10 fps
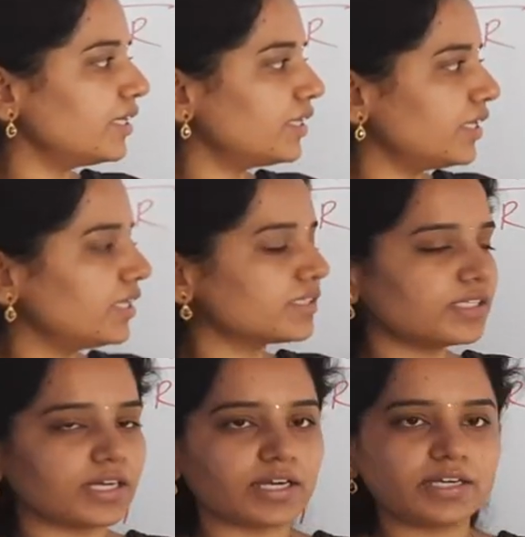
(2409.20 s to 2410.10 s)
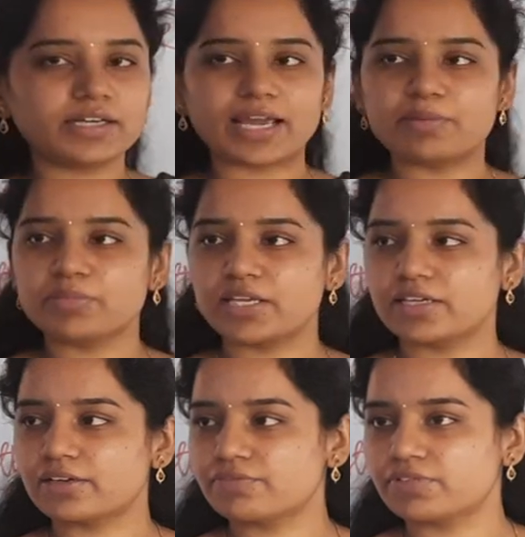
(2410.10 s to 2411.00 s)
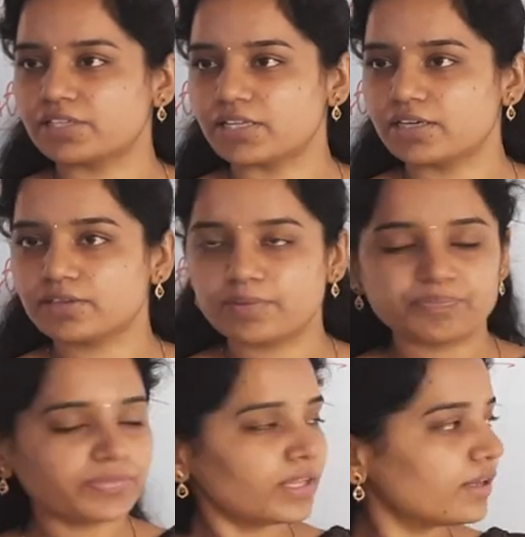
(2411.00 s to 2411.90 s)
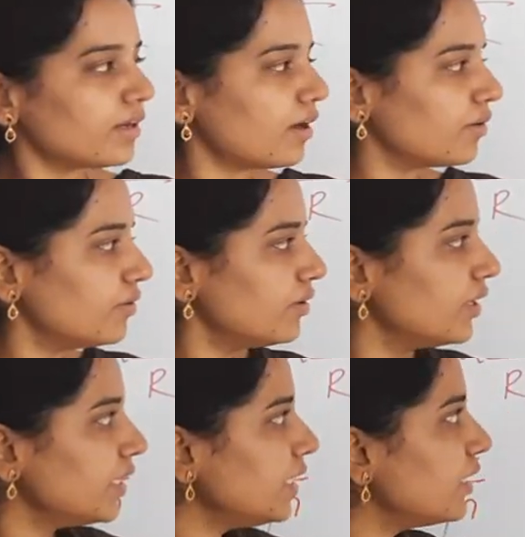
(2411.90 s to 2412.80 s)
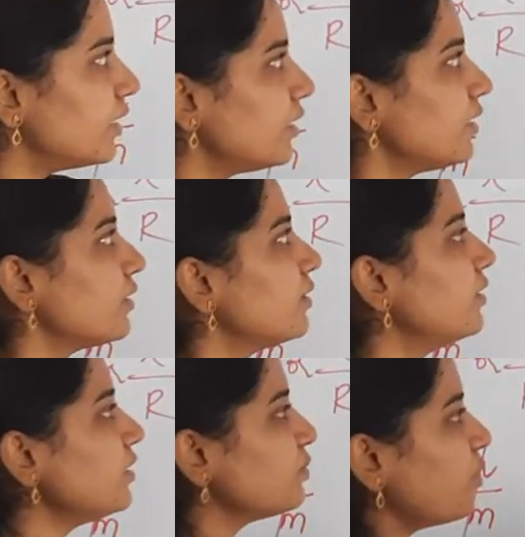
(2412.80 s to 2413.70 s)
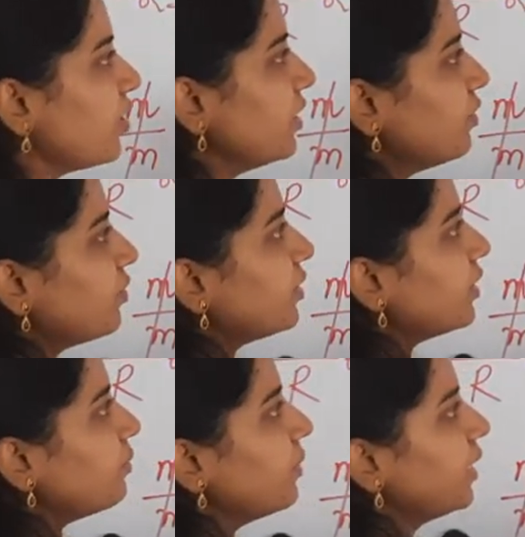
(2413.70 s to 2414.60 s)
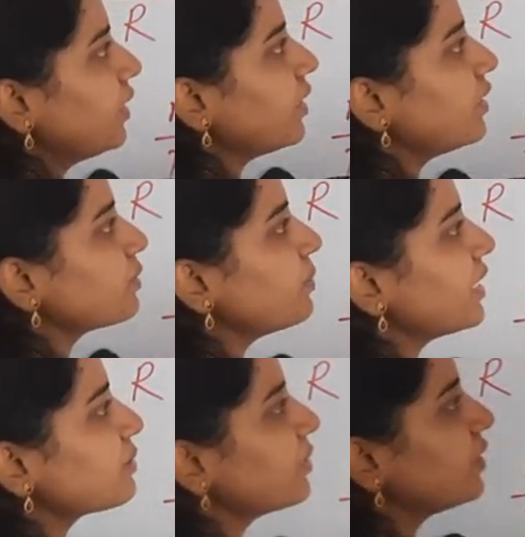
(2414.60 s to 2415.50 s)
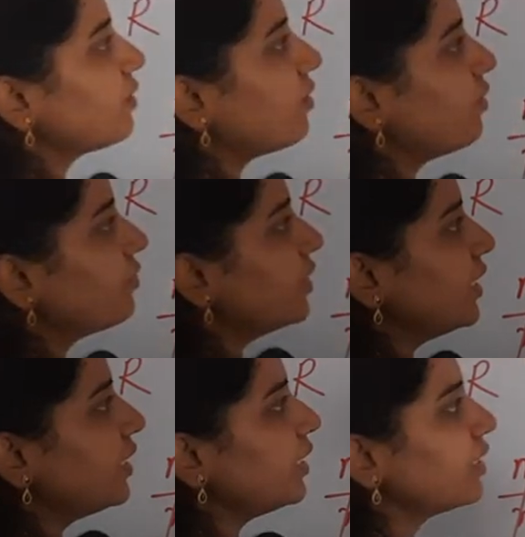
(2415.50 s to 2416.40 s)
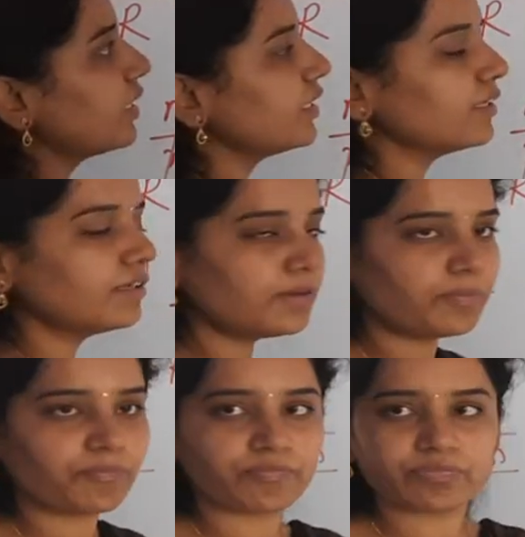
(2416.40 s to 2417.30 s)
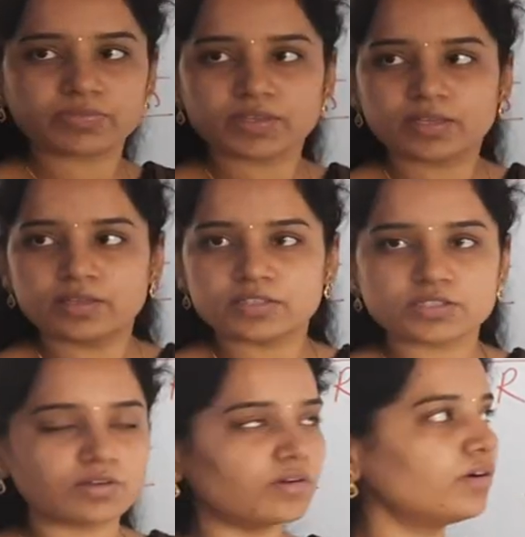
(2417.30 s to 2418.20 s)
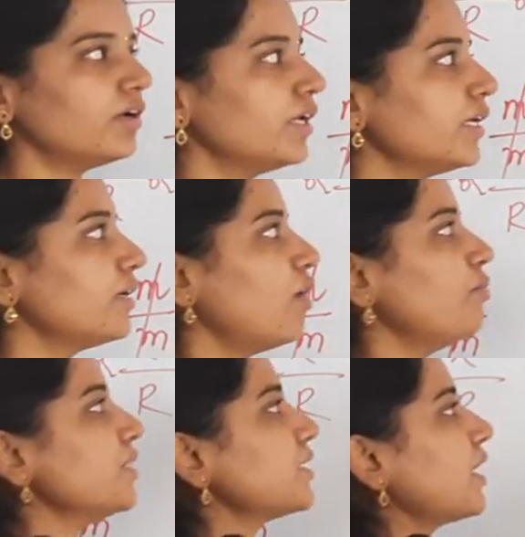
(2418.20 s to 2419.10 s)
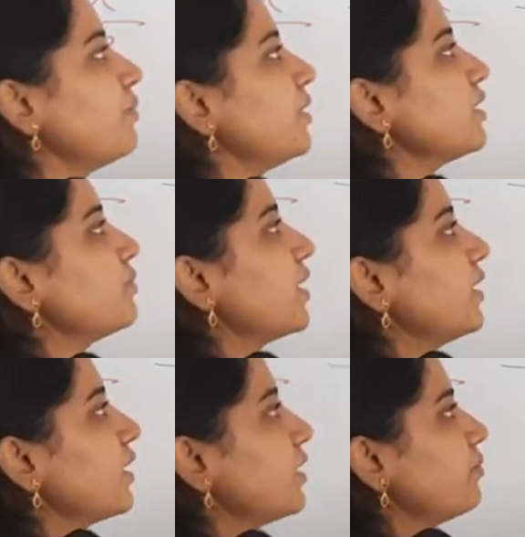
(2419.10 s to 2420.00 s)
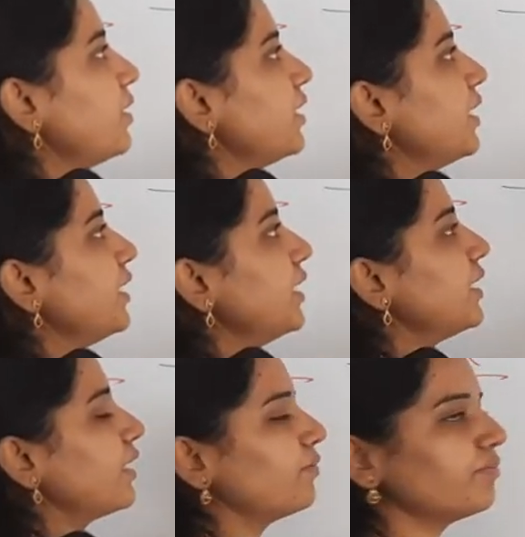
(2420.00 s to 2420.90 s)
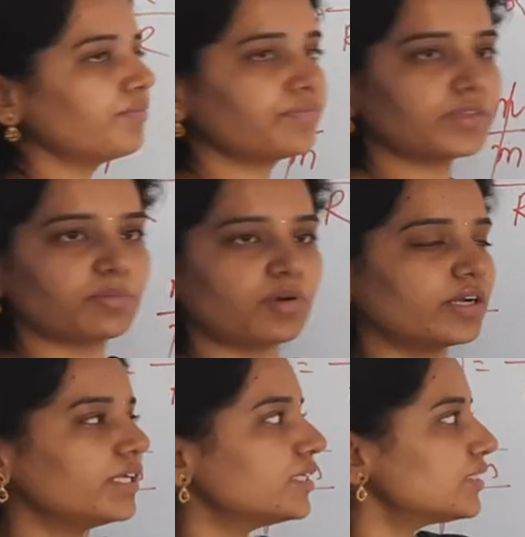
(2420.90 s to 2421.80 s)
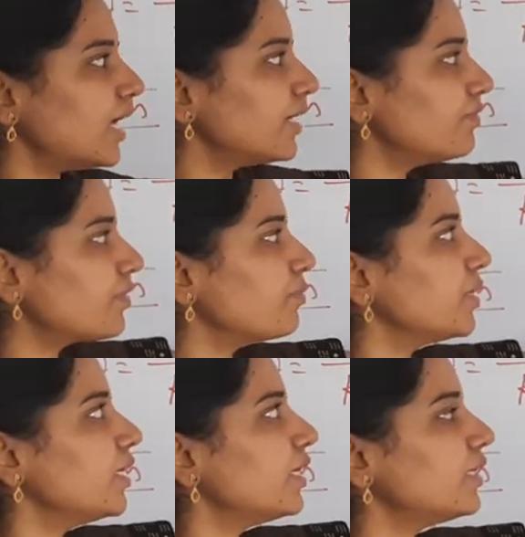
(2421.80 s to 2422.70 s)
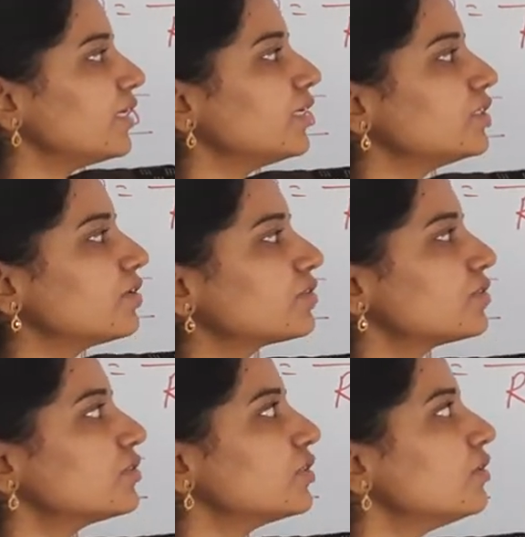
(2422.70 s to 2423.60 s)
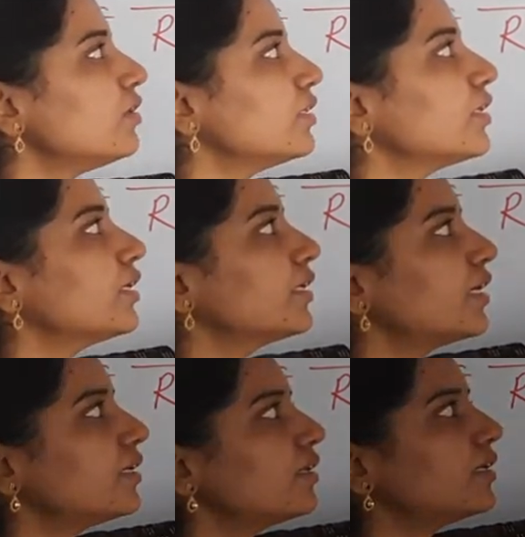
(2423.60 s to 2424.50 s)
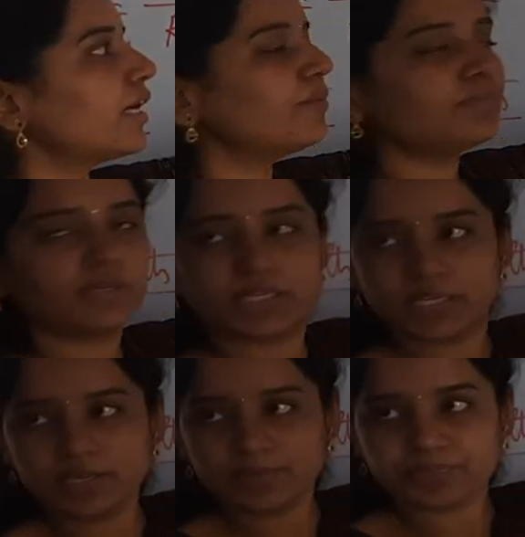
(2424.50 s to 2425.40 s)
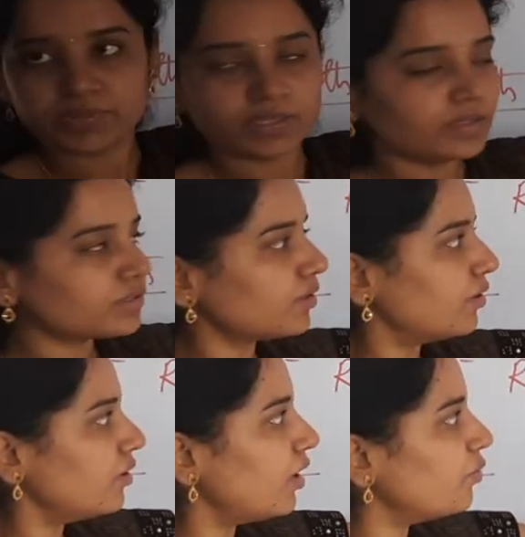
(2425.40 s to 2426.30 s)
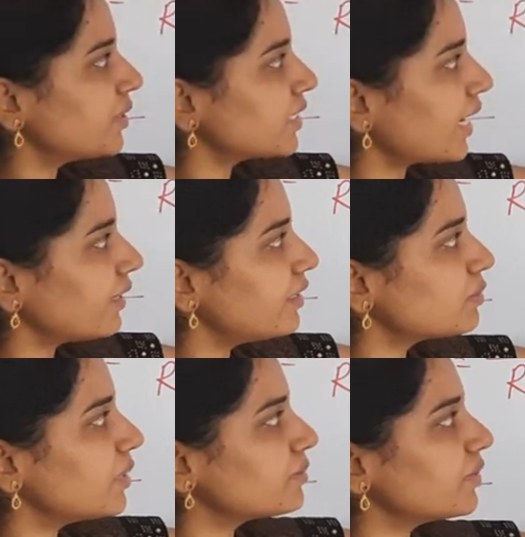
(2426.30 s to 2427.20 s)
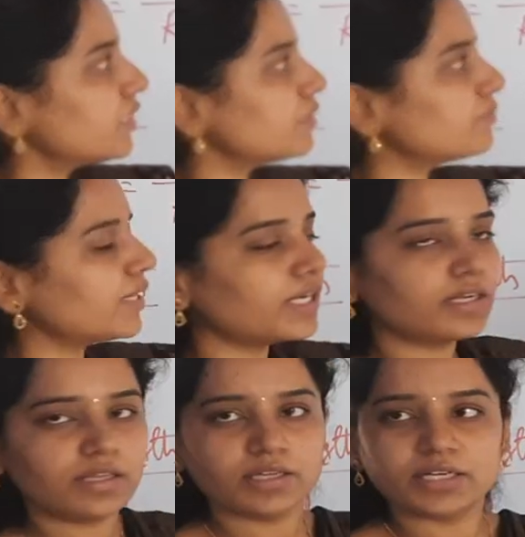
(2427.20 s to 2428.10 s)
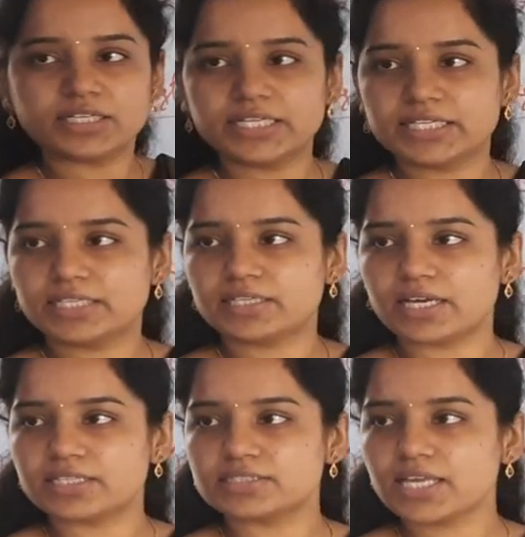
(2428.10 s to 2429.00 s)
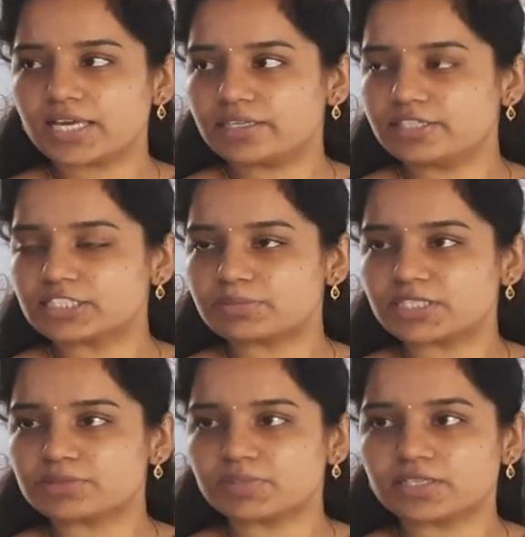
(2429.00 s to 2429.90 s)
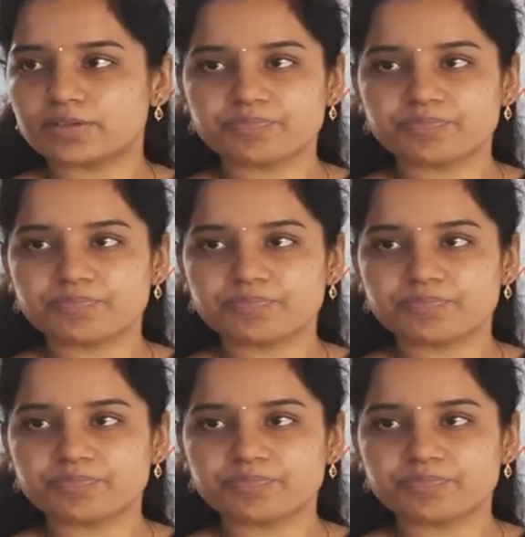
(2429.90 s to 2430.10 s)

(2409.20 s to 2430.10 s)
is the time taken for that. Now, here this body only making a displacement of d theta here. So, in how much time it is making? Nothing but dt time. The body is started from here, t is equals to 0 and then ended at the time t. So, how much angular displacement it is made? D theta is the angular displacement.